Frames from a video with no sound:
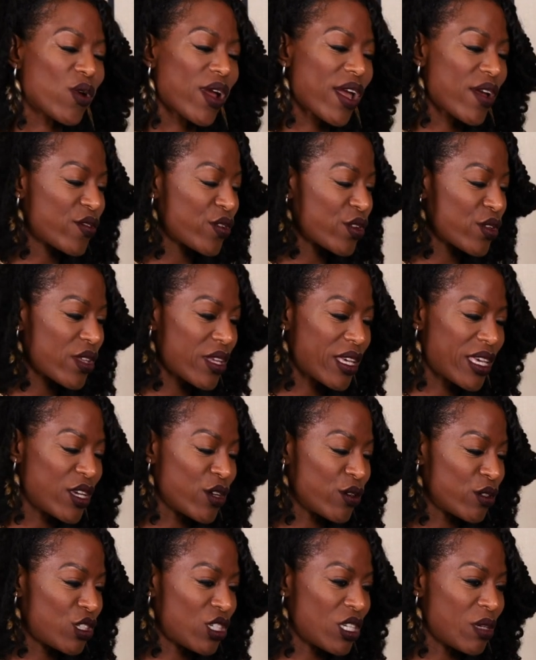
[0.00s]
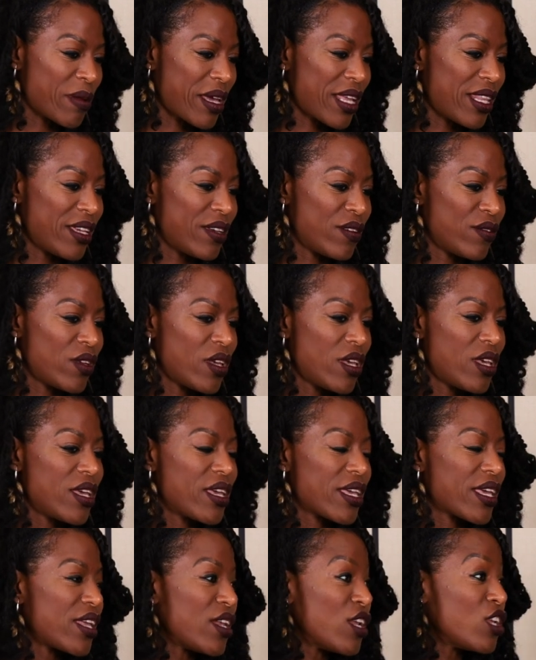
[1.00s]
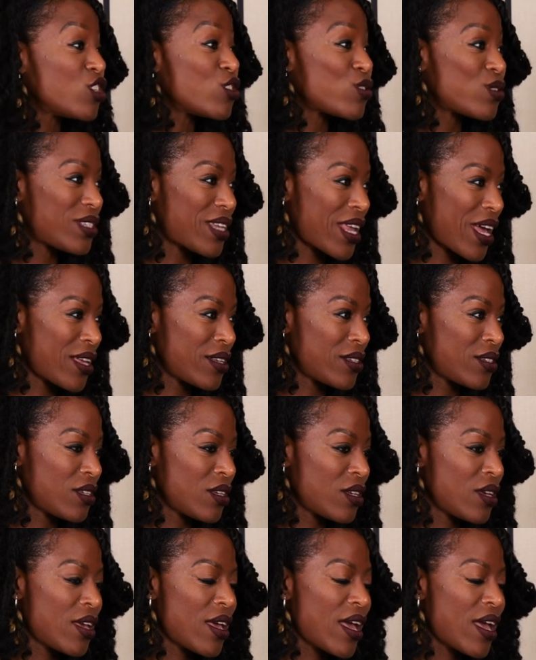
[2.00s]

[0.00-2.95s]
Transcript: wherever he or she may live, can understand?